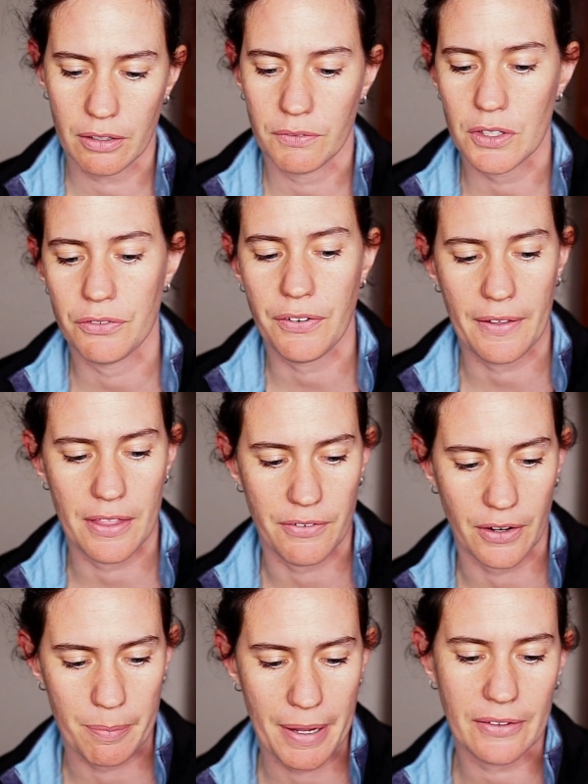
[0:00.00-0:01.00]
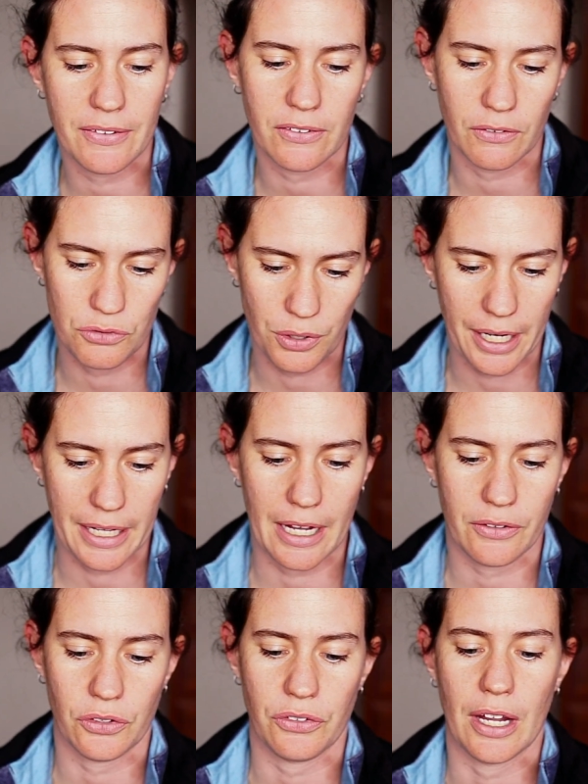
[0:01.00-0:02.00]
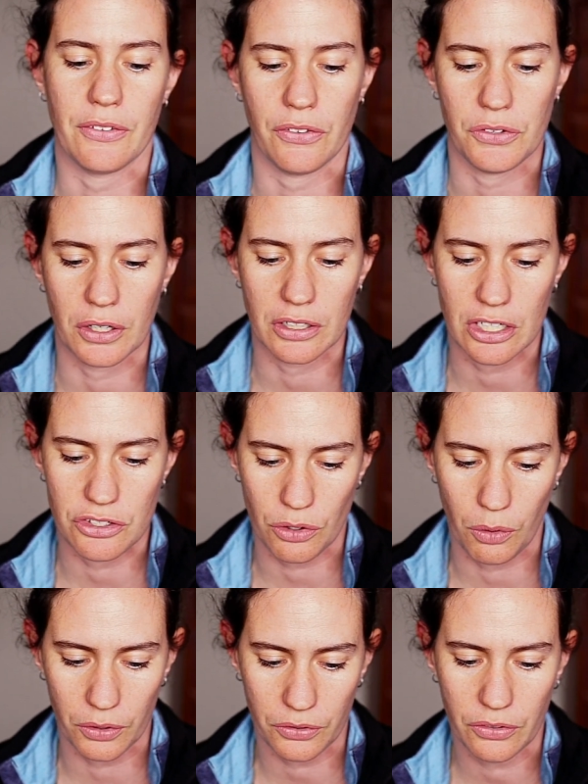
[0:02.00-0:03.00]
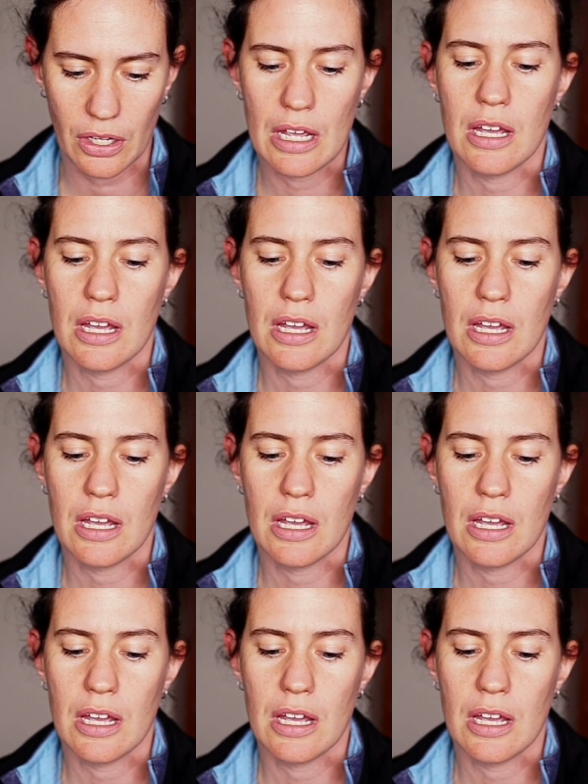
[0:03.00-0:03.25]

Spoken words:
You'll find the very basics of training exercises you can teach your horse.